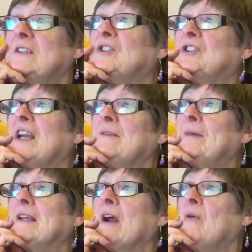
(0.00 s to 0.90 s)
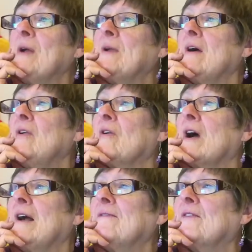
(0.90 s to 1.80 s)
It's Shade Maker. Oh, here we are. Look,
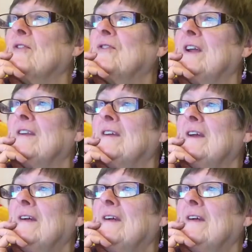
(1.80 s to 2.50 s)
I've got it.